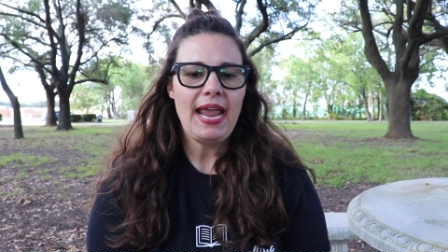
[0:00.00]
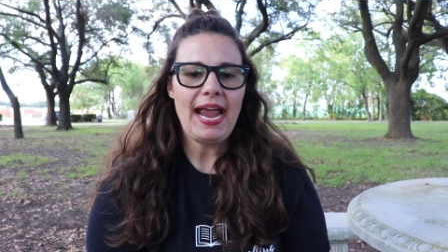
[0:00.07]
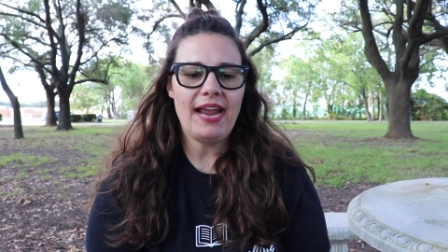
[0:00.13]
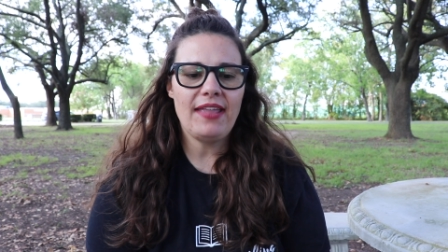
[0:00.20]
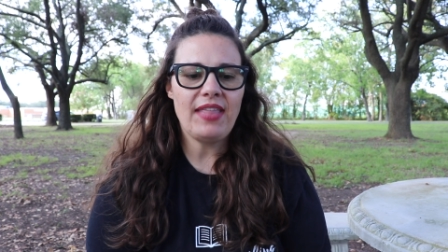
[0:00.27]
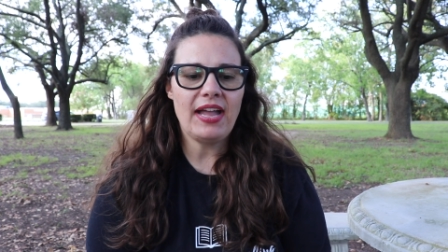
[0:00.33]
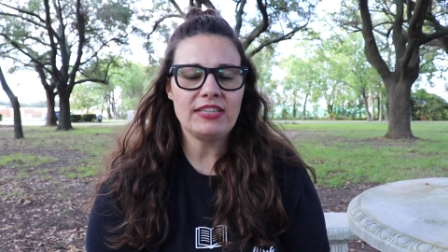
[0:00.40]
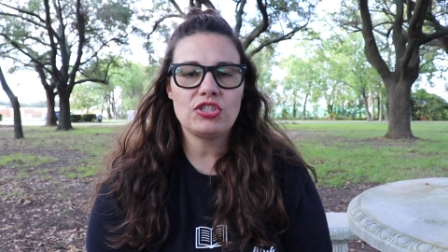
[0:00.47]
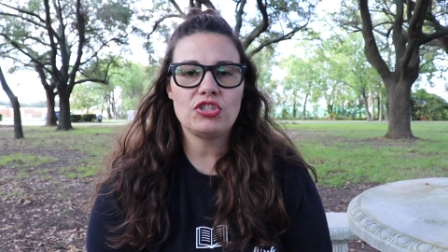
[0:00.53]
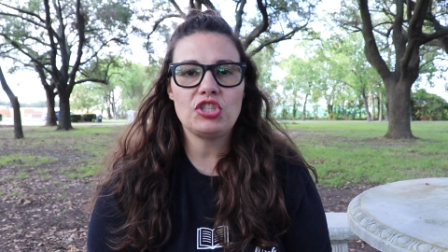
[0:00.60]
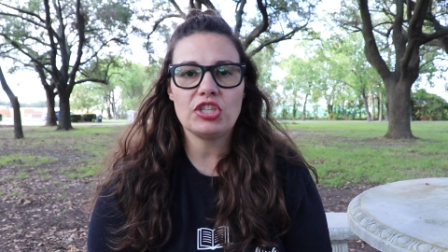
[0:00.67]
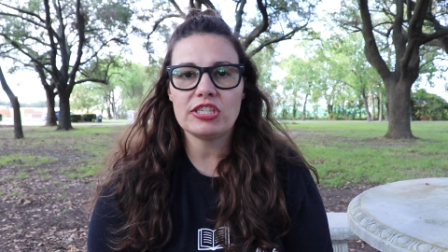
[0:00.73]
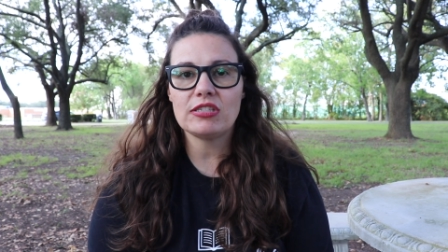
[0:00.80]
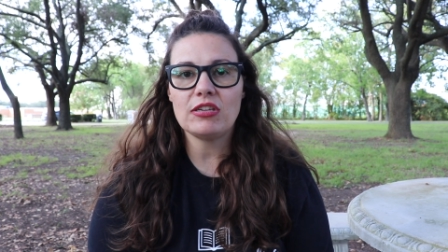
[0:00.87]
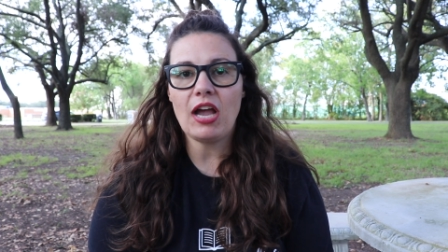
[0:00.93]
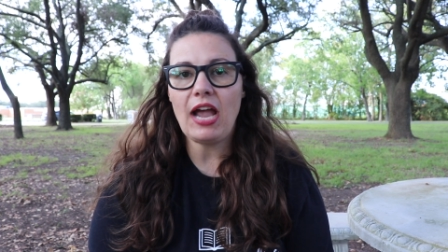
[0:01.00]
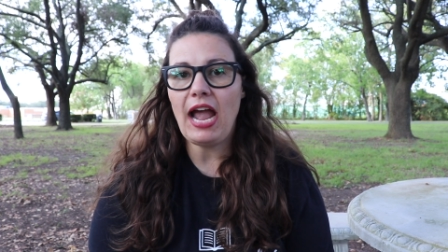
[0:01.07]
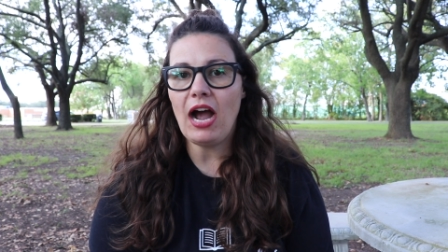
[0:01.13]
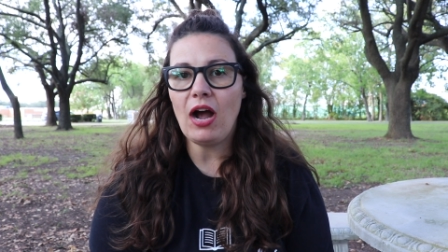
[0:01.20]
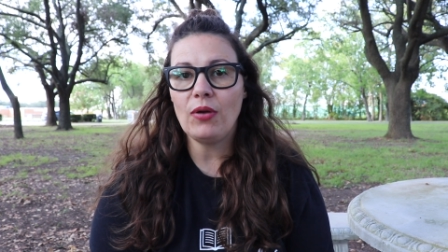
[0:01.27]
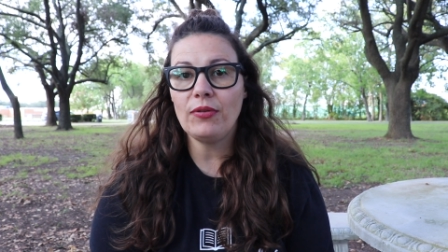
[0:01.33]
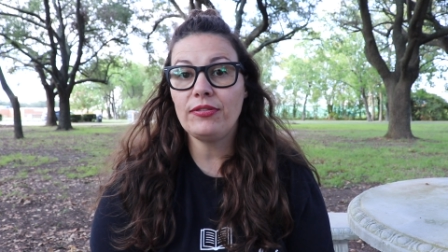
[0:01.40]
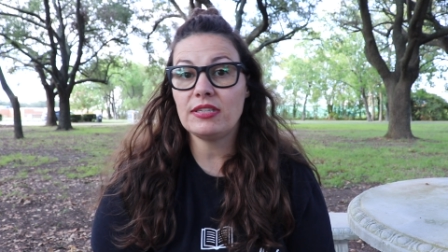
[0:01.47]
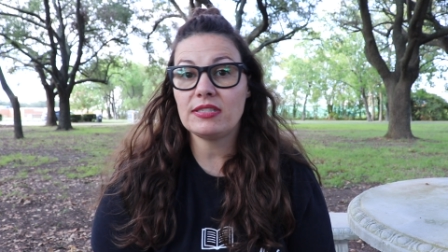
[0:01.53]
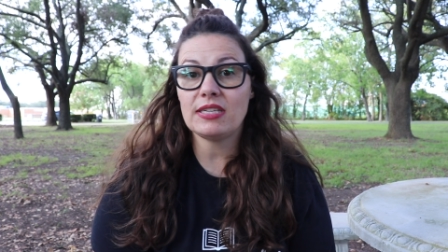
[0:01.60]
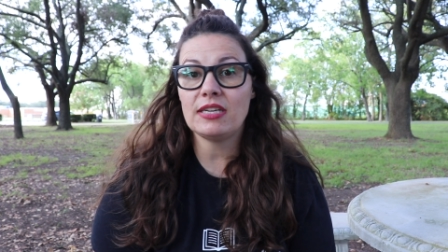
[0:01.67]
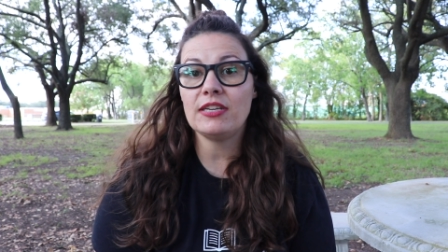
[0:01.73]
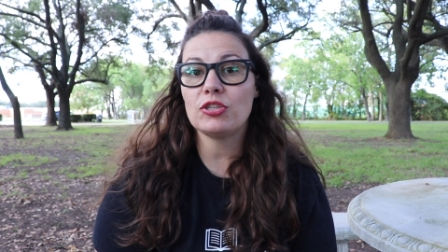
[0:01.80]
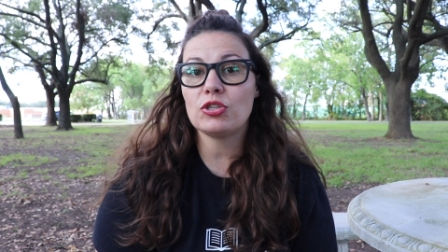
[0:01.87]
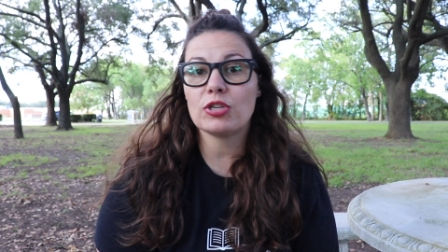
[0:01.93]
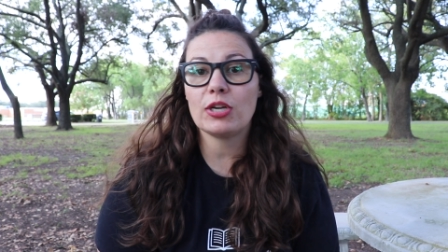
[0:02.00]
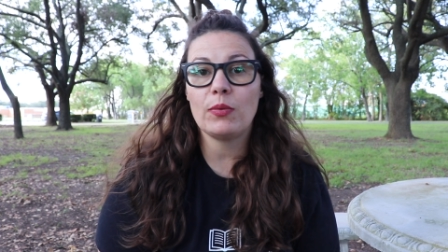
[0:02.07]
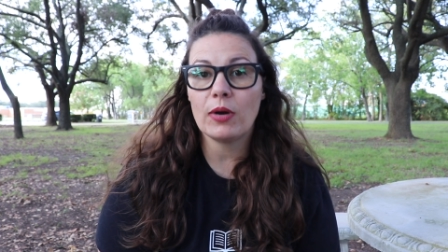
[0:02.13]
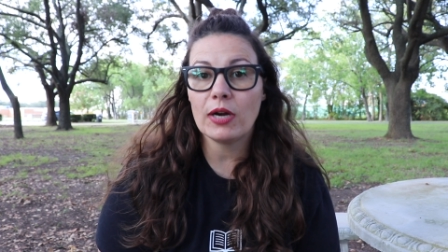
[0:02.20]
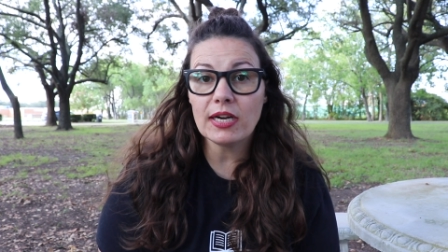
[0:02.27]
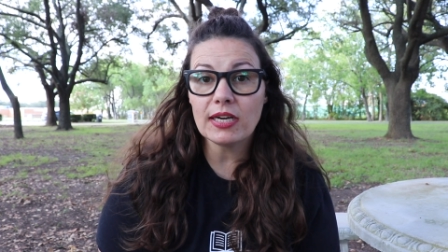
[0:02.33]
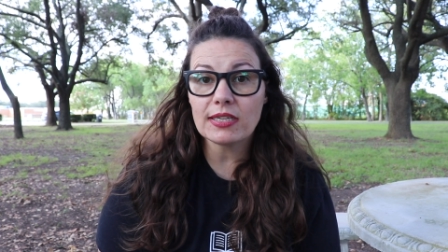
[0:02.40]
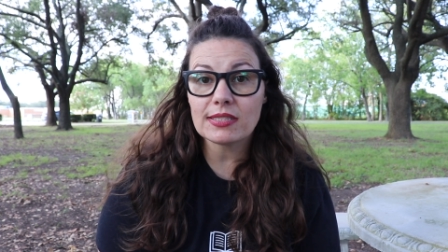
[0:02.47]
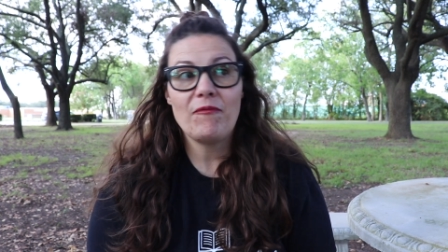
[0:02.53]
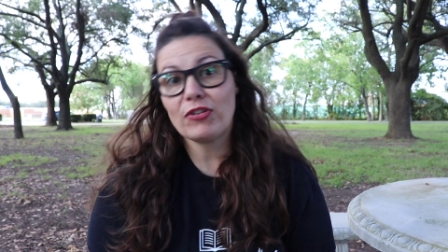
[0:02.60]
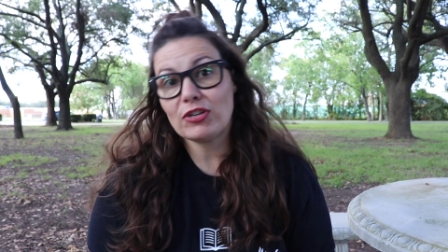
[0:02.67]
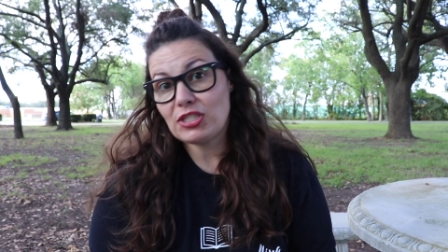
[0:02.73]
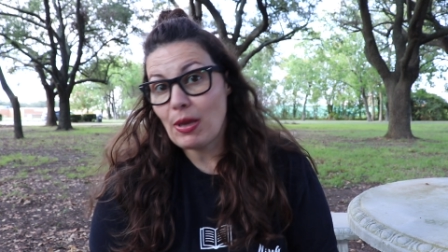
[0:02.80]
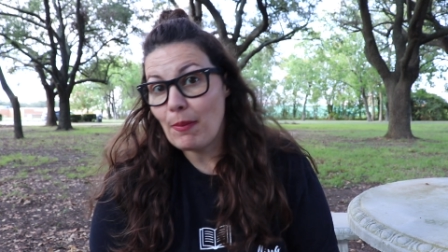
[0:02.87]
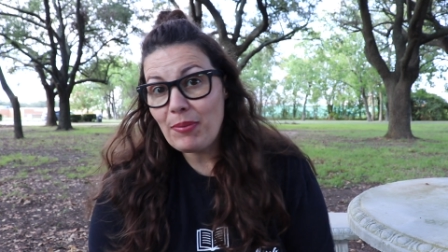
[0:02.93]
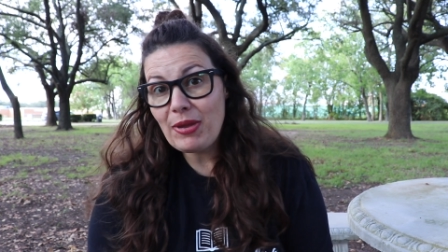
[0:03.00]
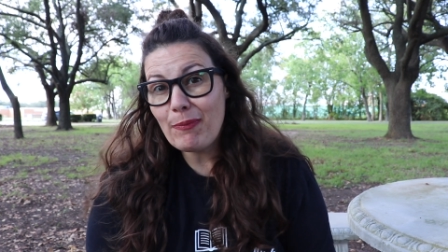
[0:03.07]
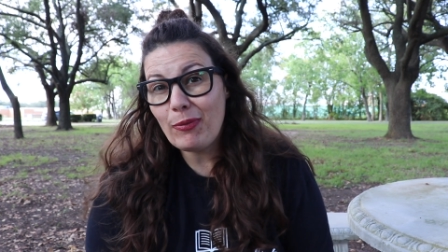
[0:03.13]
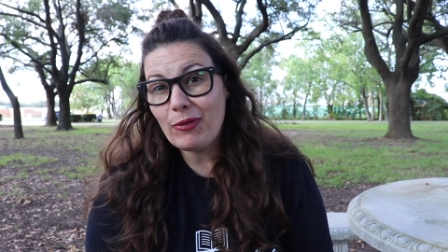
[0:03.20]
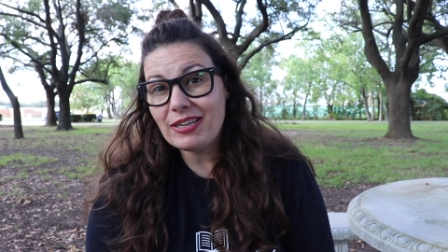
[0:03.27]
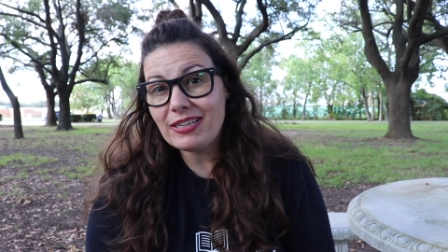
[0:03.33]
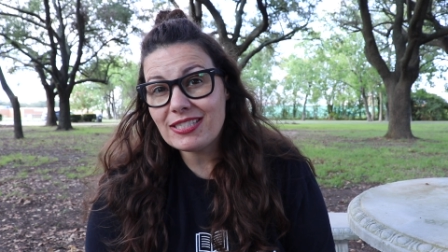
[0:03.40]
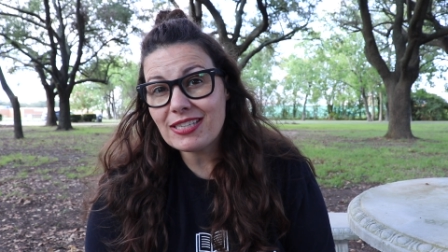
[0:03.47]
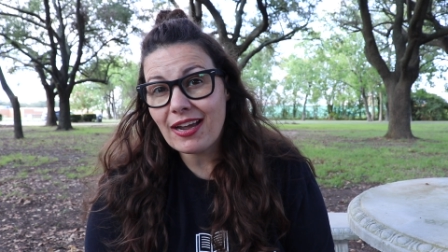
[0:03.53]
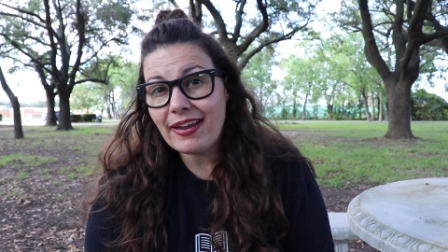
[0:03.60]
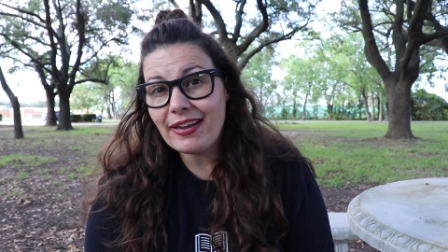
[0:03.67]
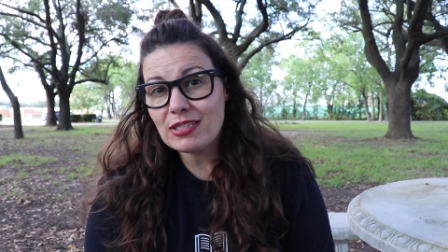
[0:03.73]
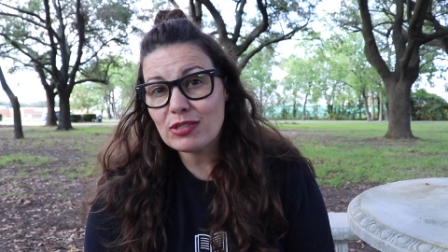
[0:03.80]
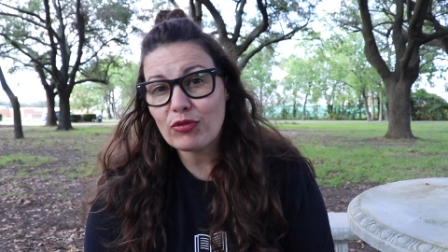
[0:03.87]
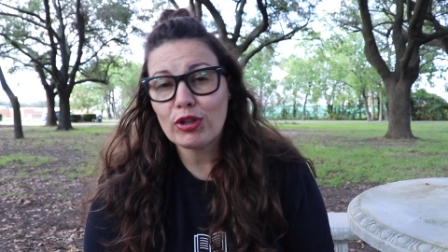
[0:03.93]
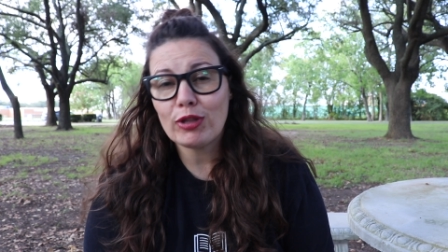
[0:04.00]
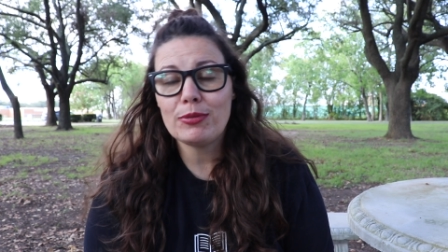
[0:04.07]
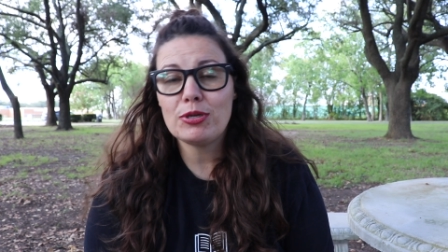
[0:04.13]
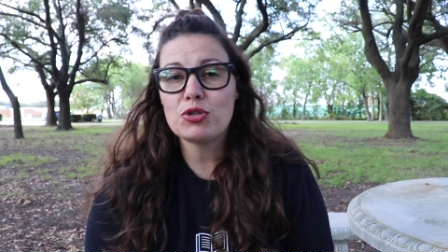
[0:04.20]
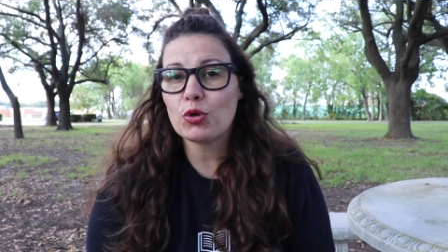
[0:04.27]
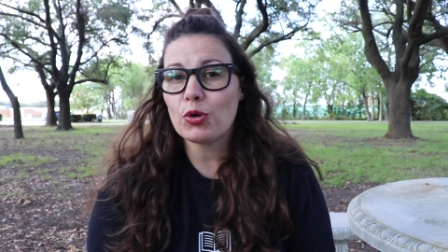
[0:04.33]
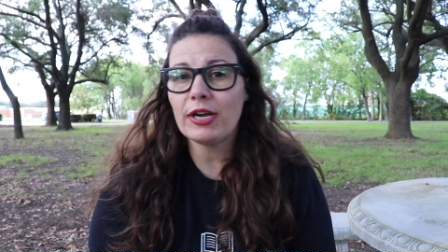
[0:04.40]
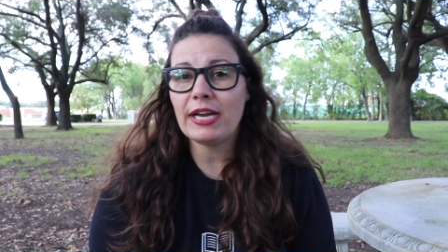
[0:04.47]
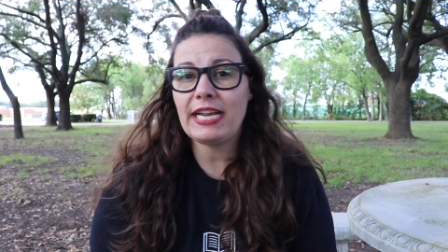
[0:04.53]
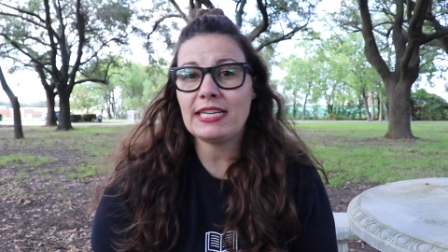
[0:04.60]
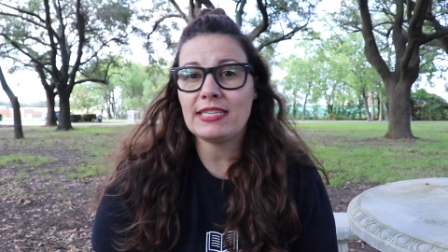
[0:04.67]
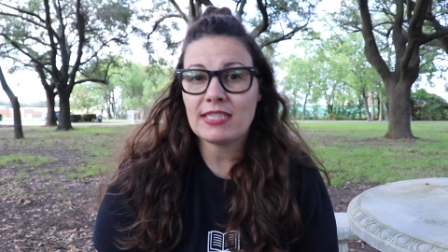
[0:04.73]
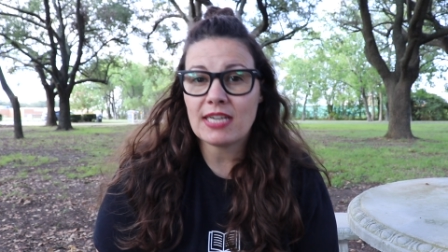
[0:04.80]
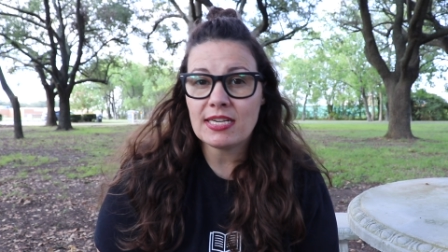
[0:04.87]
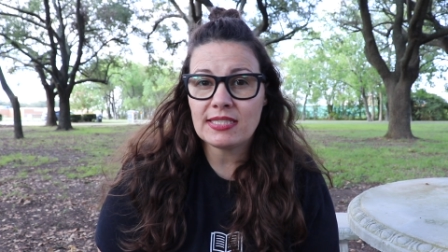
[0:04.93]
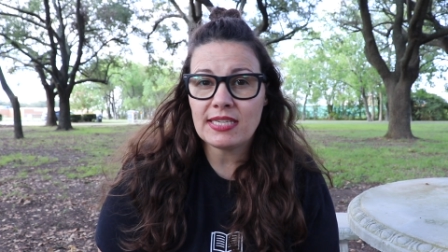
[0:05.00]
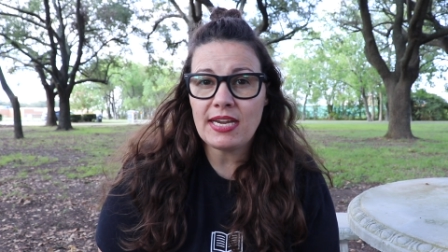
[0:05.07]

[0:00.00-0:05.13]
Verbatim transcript: And that's just not how this industry works. For some people it does, for the majority it doesn't.